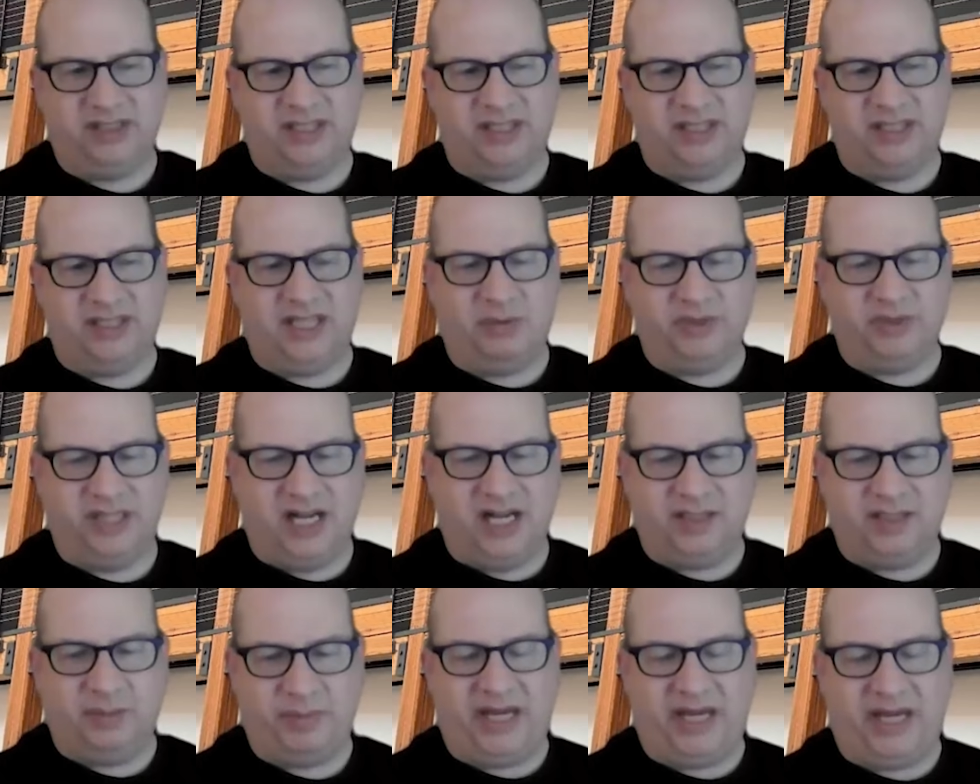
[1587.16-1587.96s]
that that was
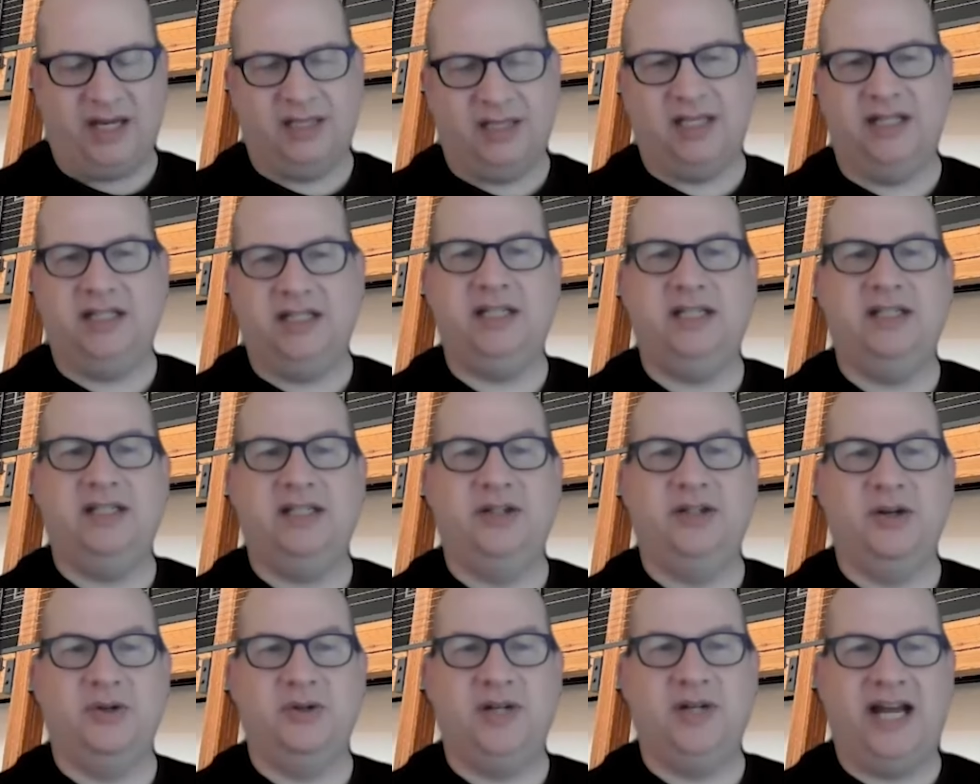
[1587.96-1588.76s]
not the path I
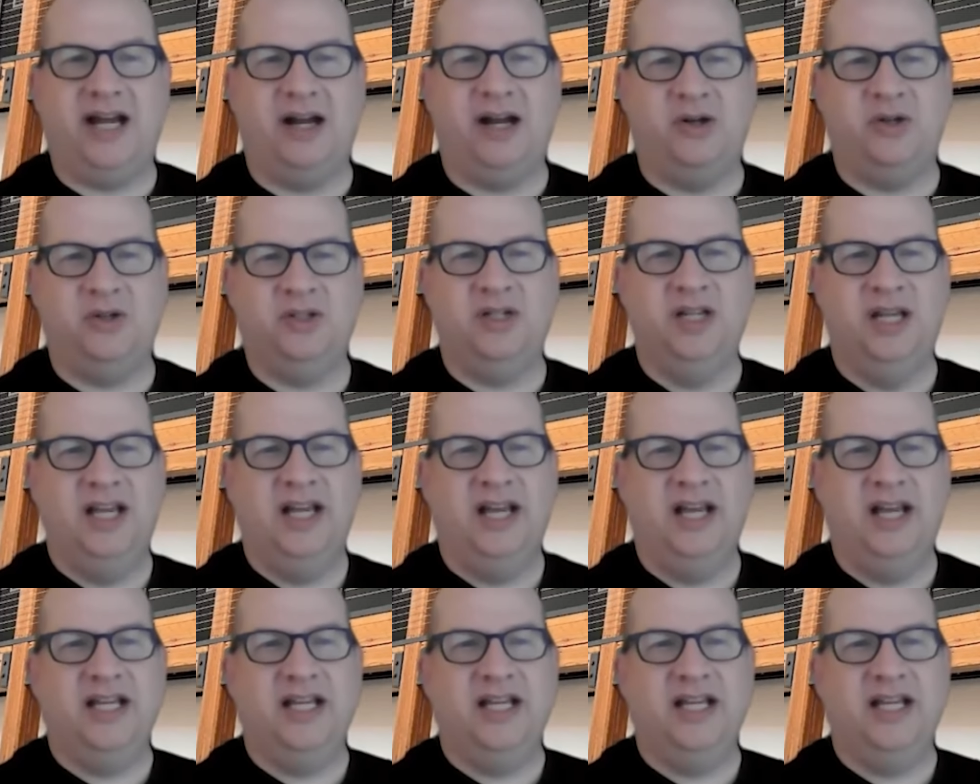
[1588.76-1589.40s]
needed to go down.